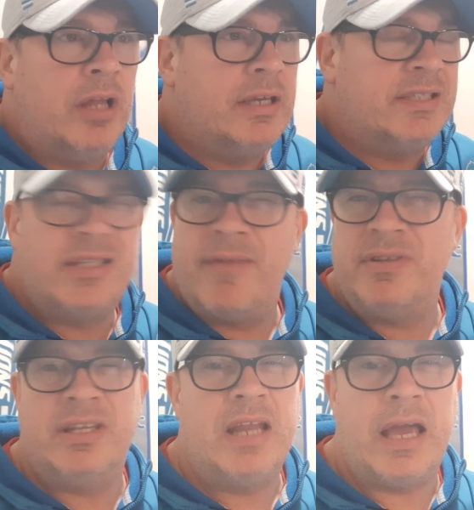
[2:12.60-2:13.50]
like
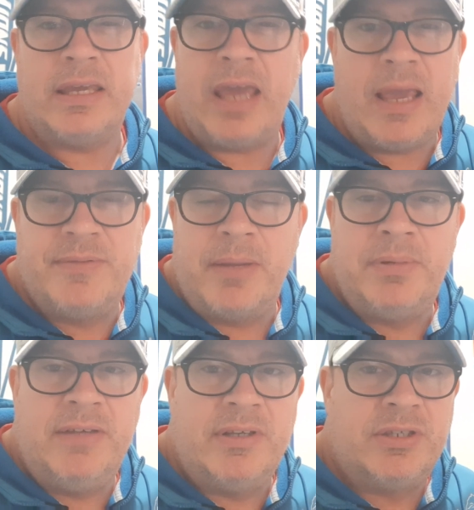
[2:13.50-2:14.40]
7 to 9 games, I
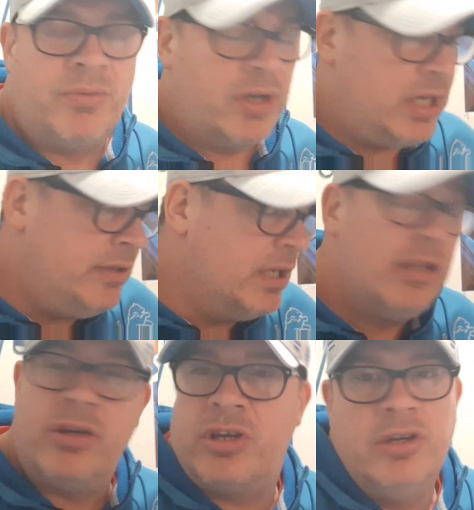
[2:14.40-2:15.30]
believe, as a rookie.
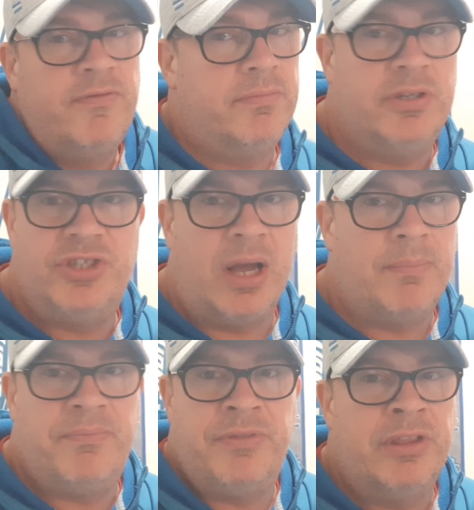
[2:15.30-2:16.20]
Didn't look good from the
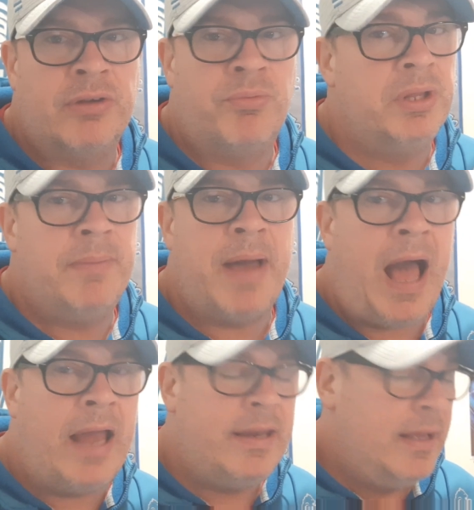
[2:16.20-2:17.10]
jump, looked really
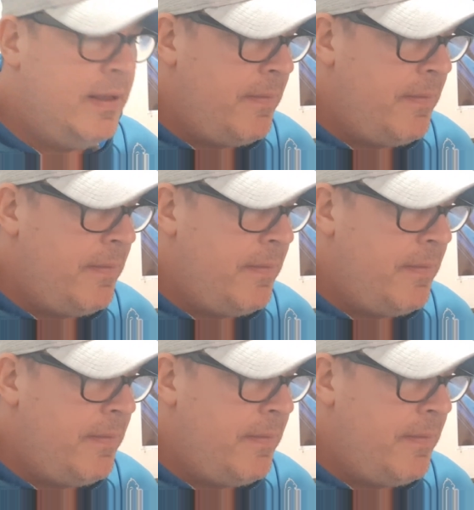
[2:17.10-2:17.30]
bad,